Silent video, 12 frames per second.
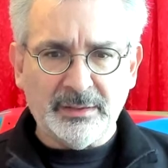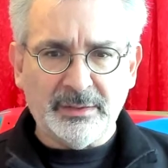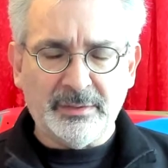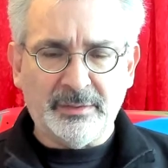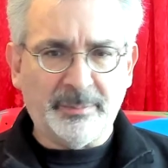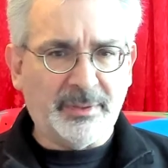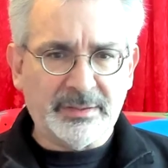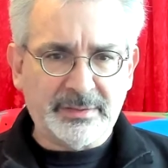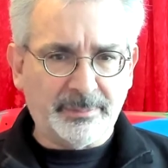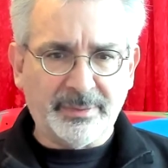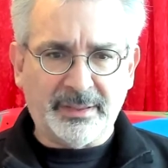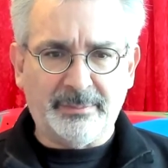The balsa
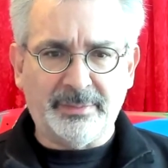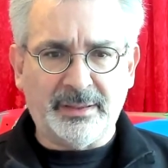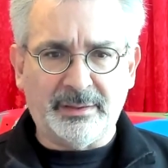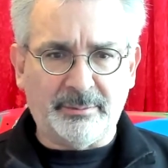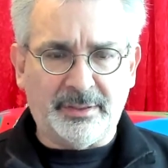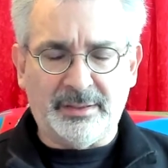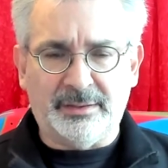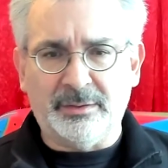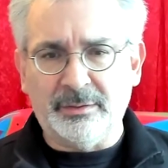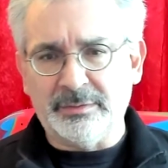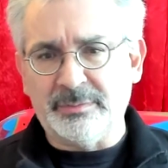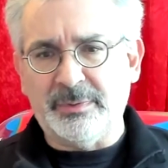plane, by the way, didn't
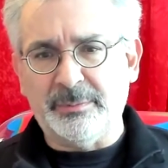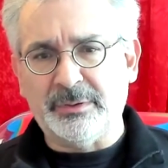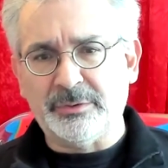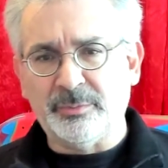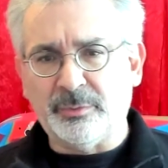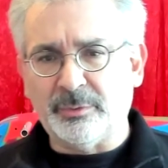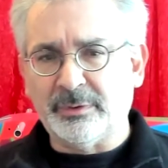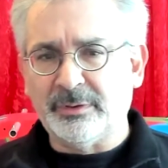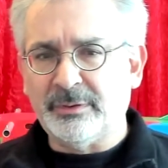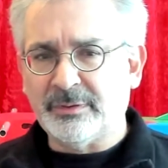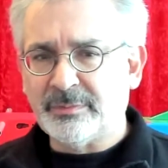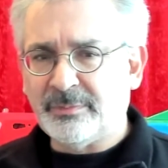cost me much more. It
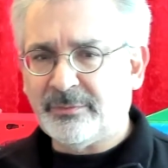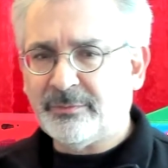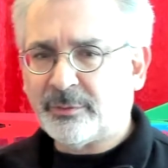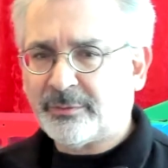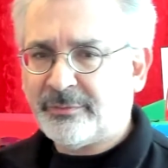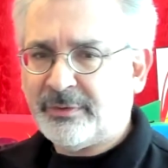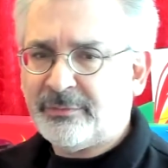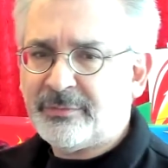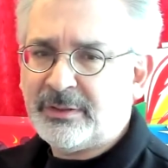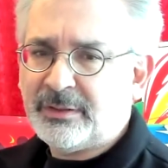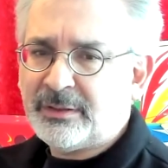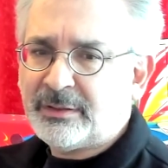cost me
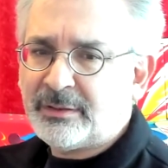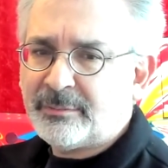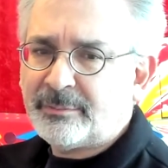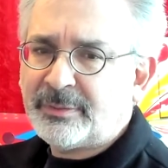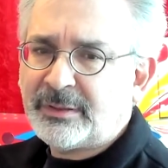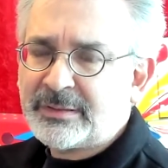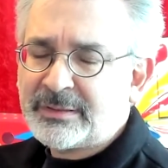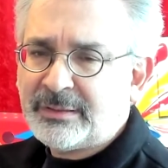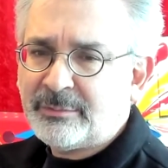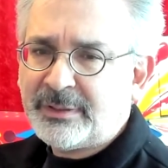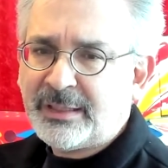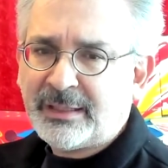$450, plus
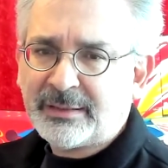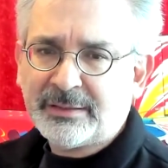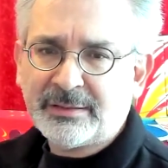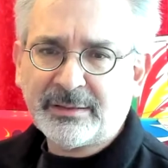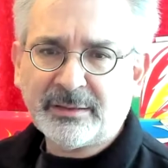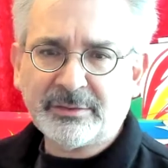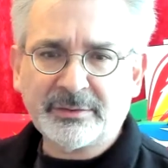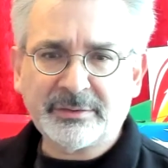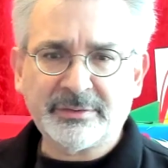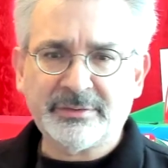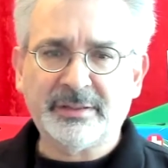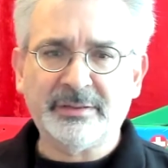then we added another
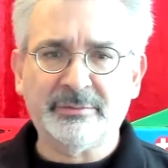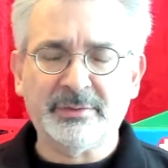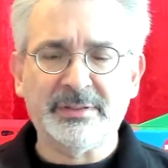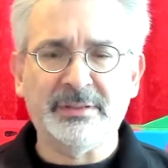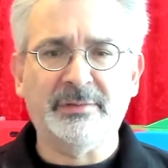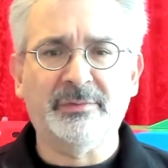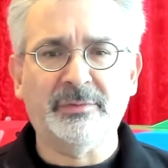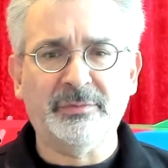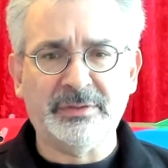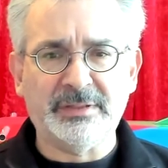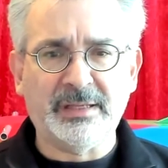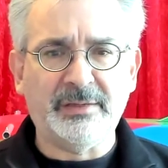second receiver
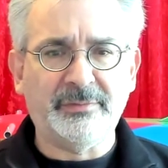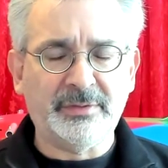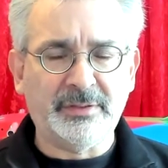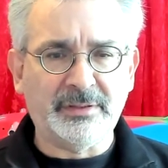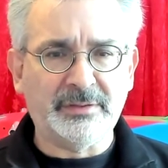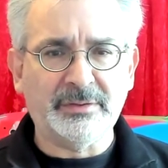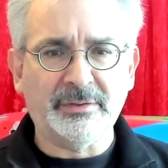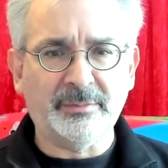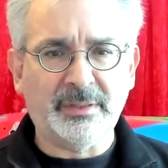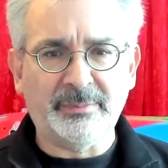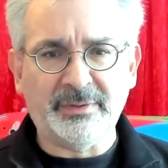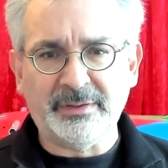for safety, so
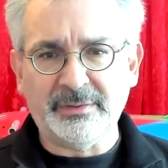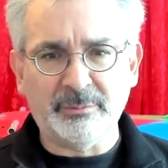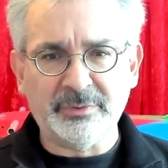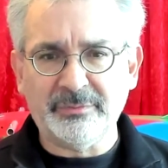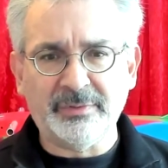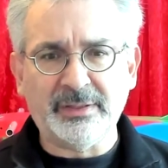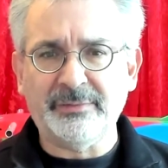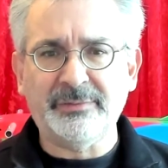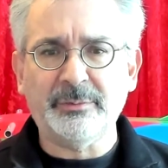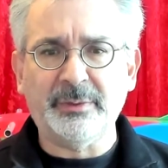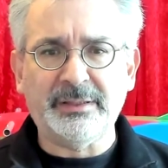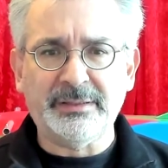maybe it was
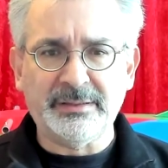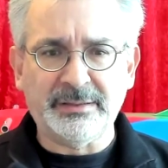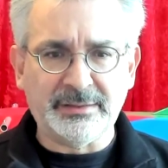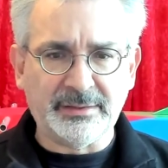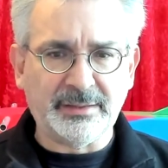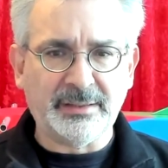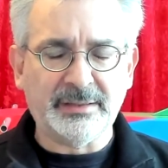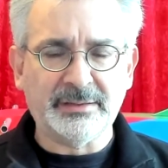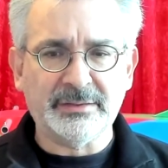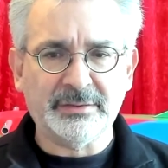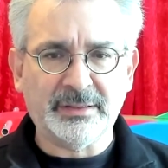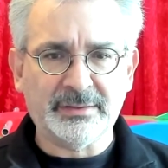$520 in the end,
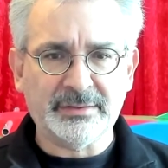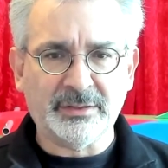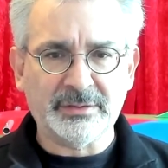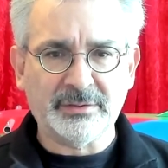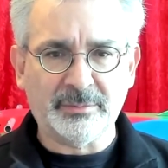so that's not so